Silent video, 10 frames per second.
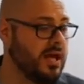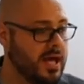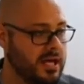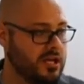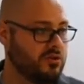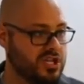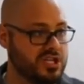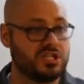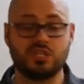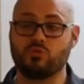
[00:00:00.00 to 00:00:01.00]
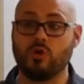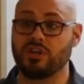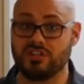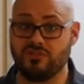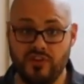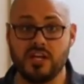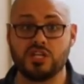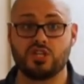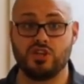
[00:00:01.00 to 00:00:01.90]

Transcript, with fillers: you know, Jesus' work is finished.